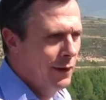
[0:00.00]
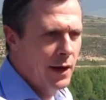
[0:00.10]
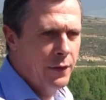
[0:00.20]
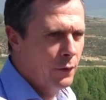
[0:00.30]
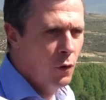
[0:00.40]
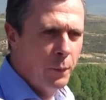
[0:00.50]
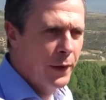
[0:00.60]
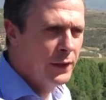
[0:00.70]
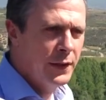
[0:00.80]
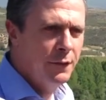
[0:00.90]
either
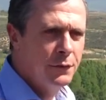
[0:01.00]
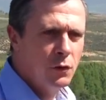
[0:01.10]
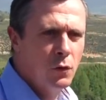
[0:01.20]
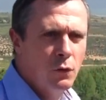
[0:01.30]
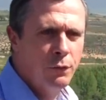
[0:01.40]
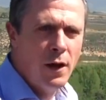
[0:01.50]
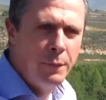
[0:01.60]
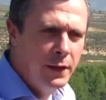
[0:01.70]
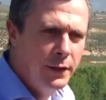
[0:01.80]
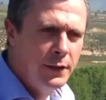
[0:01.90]
cooperatives or
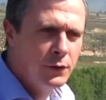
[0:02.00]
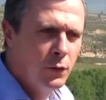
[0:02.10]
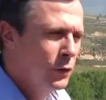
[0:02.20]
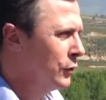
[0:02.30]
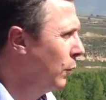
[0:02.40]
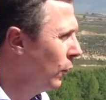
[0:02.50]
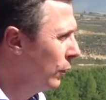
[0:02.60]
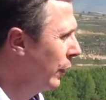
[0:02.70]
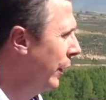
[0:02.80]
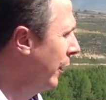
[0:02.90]
families or small
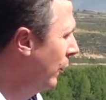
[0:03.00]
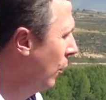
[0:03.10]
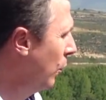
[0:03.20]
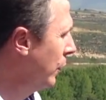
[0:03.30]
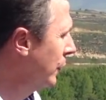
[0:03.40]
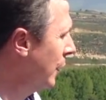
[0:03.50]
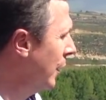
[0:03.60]
growers